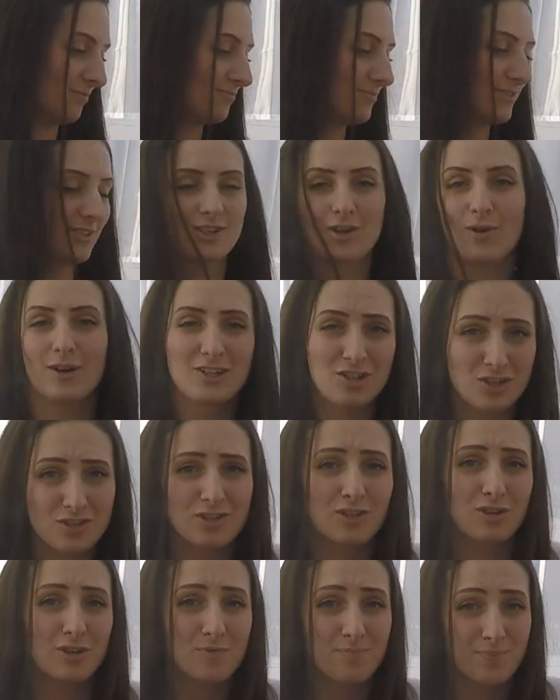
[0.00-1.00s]
So I just
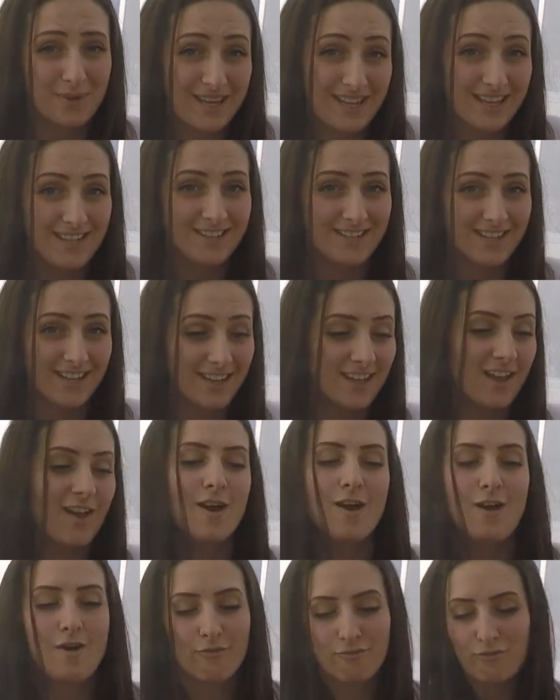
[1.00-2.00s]
thought it'd be easy
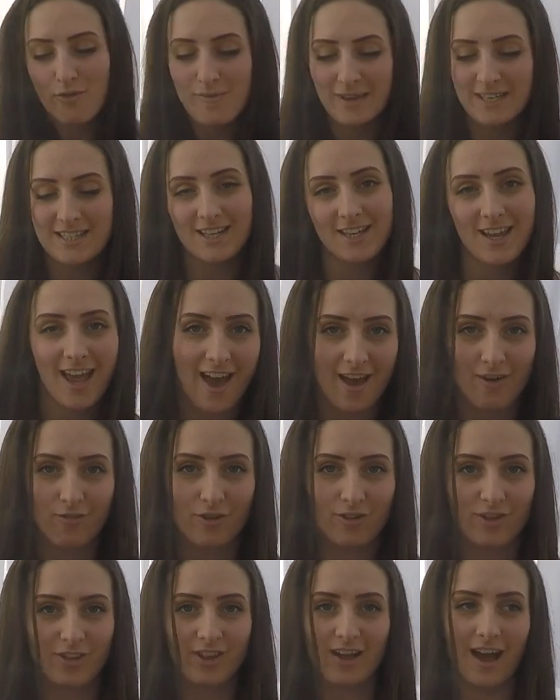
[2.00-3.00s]
for me to get
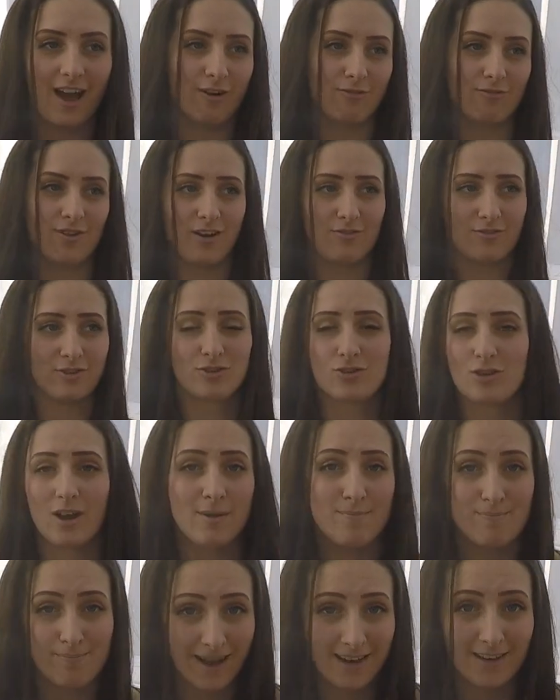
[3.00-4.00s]
everything out rather than try
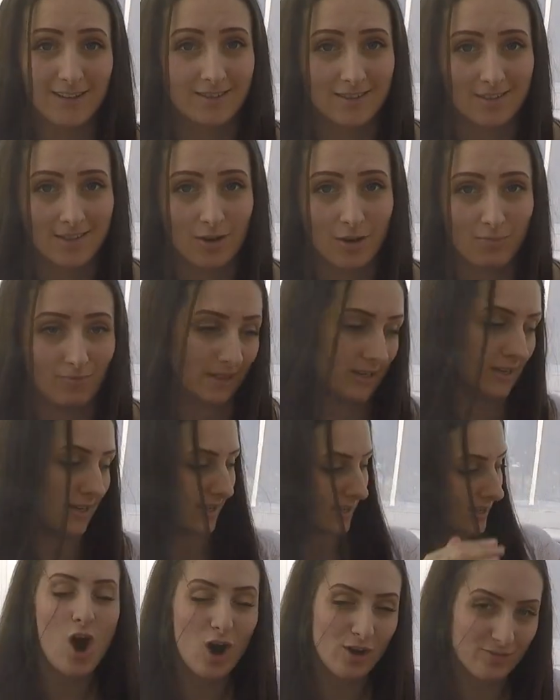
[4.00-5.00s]
and balance it on my
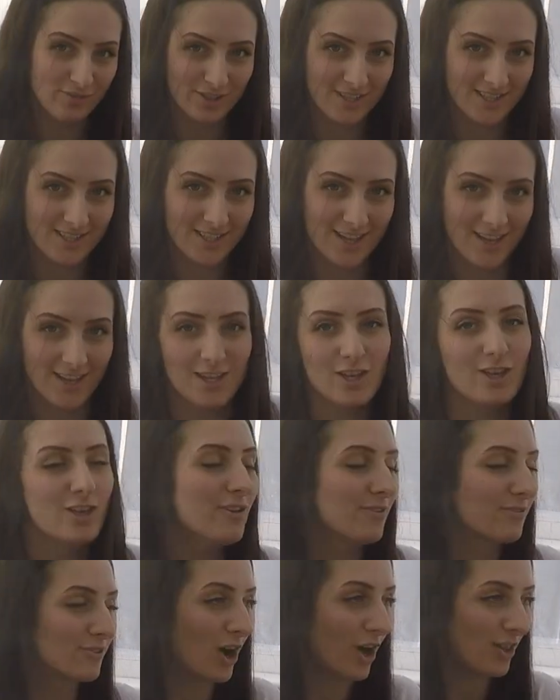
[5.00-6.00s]
knee. Obviously,
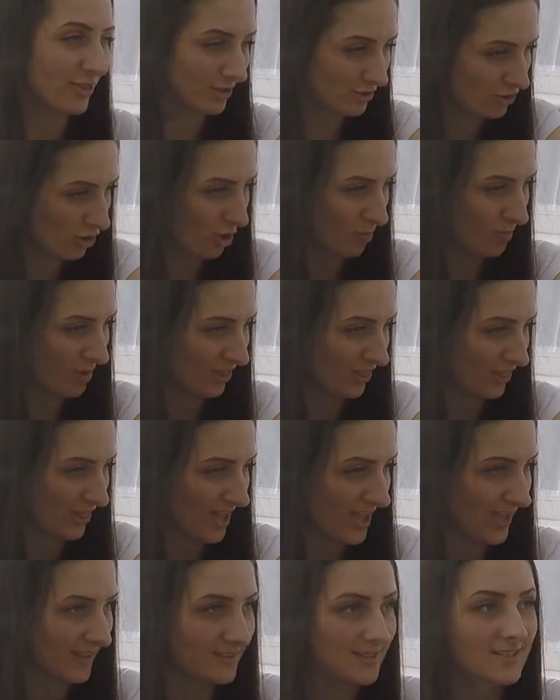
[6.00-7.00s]
you've got the normal
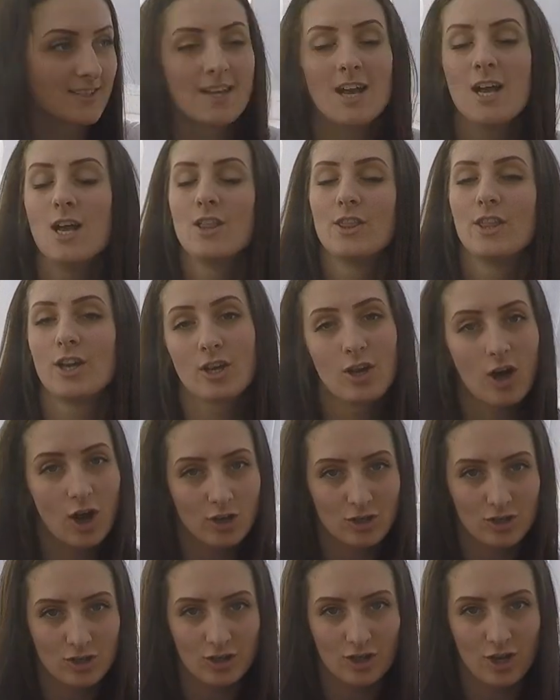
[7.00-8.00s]
things, the
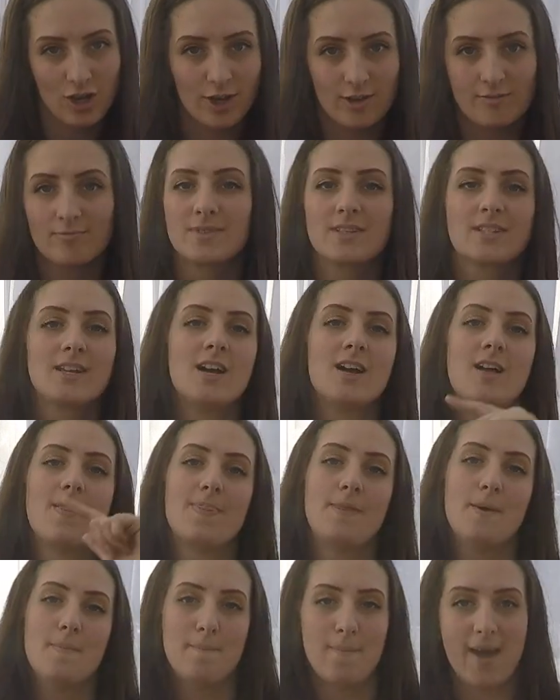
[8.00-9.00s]
costumes,
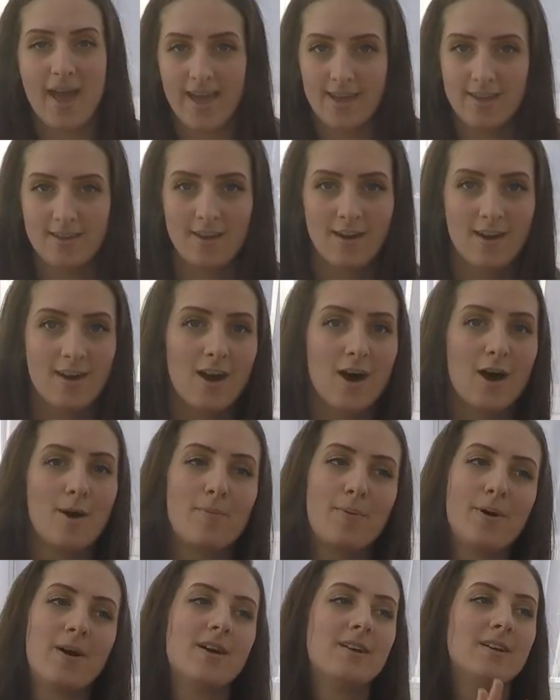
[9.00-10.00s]
the
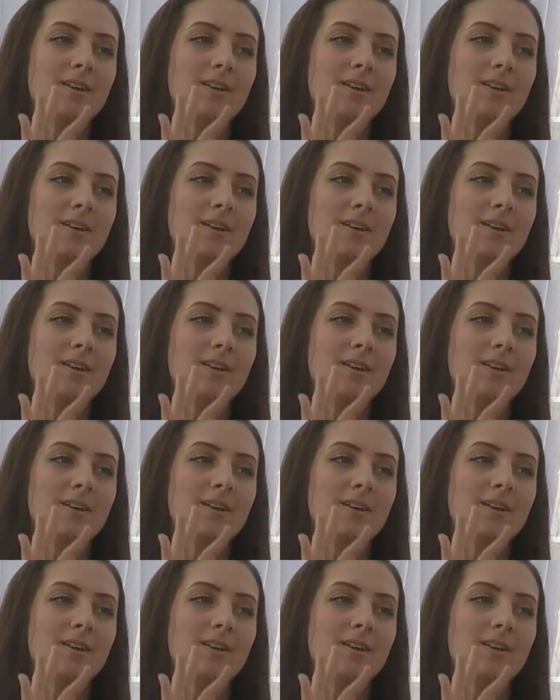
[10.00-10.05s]
makeup,